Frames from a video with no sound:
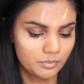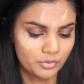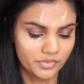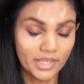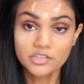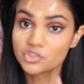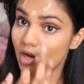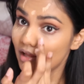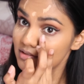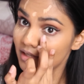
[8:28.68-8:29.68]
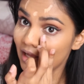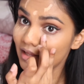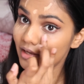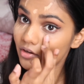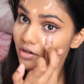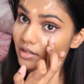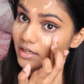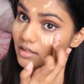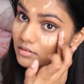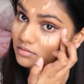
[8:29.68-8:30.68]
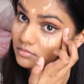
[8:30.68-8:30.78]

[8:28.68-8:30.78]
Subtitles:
put that Australis highlight earlier.